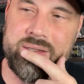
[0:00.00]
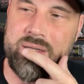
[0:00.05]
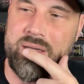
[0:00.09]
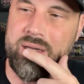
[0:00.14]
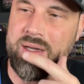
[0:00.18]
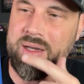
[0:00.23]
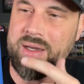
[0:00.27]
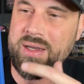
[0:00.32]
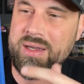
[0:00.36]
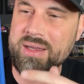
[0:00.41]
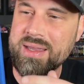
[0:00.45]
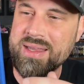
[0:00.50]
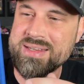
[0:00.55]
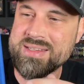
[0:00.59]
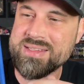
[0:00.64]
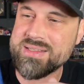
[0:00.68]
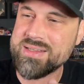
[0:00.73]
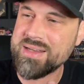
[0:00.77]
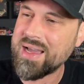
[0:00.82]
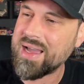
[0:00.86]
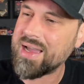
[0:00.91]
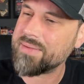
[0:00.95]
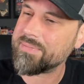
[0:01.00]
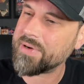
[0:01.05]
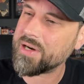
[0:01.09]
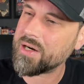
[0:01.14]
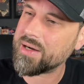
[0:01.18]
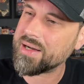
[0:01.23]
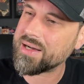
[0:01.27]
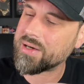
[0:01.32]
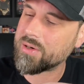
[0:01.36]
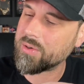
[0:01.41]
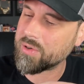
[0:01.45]
It's not
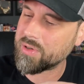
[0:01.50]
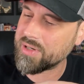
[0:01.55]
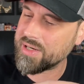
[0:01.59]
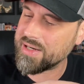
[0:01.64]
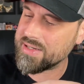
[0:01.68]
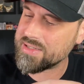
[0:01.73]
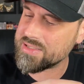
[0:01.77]
very gory.